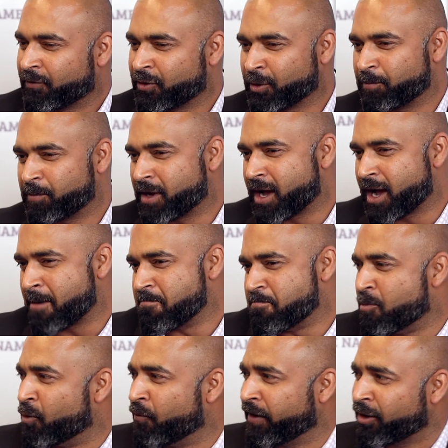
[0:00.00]
So uh,
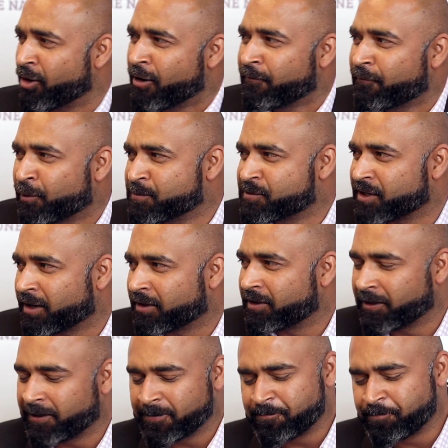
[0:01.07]
moving on from
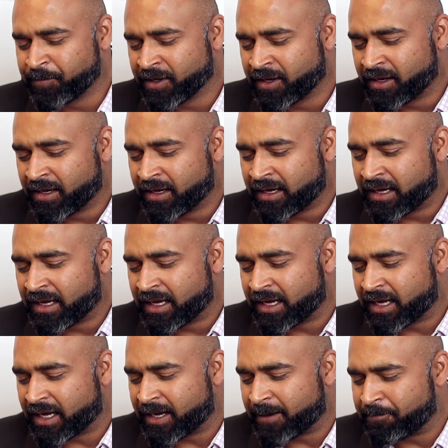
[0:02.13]
SATTE,
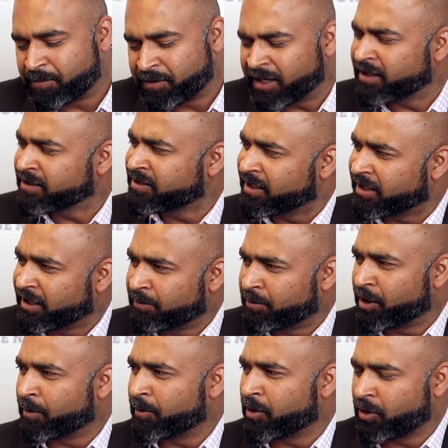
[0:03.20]
uh, tell us a little
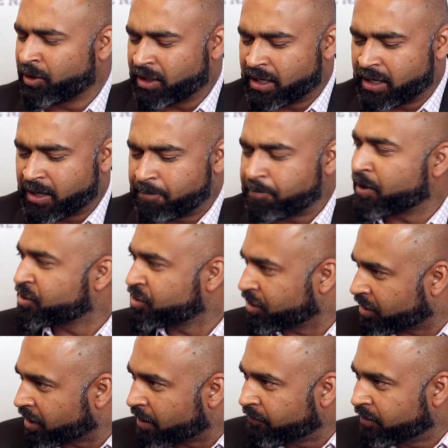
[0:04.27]
bit about uh, Pasha
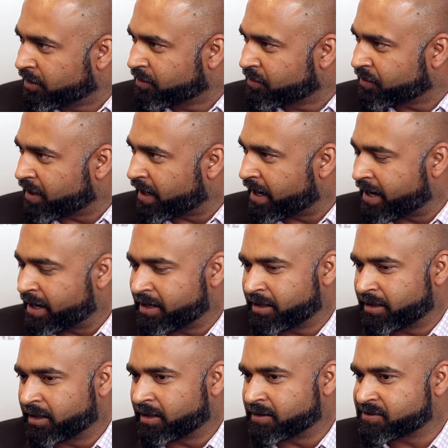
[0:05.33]
Travels and
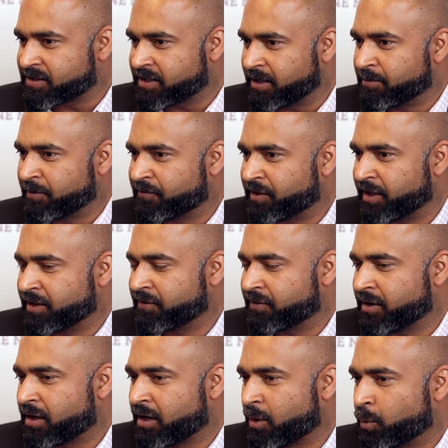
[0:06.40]
the scheme of things
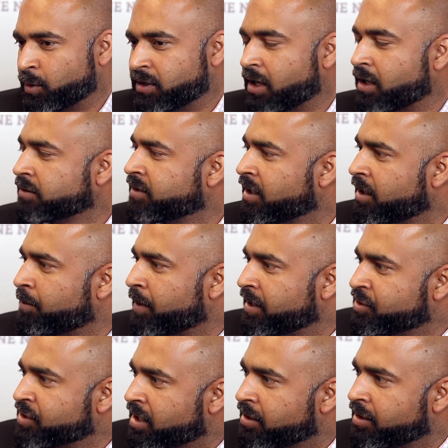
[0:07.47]
uh, with
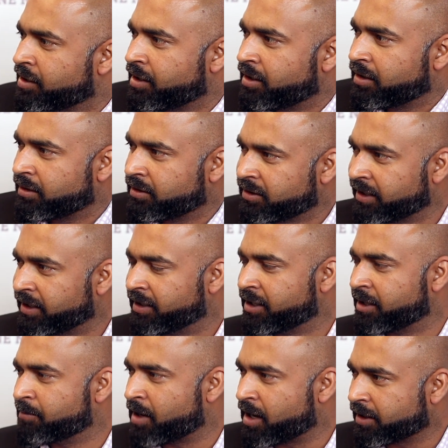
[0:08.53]
Azerbaijan and the
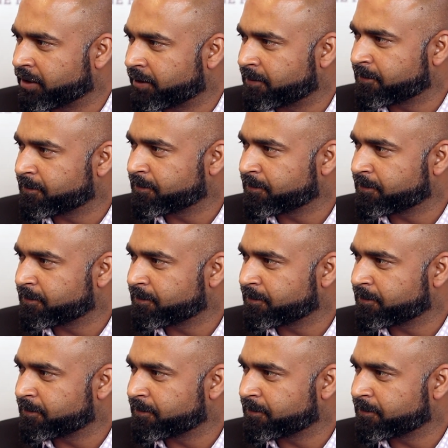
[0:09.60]
Indian market.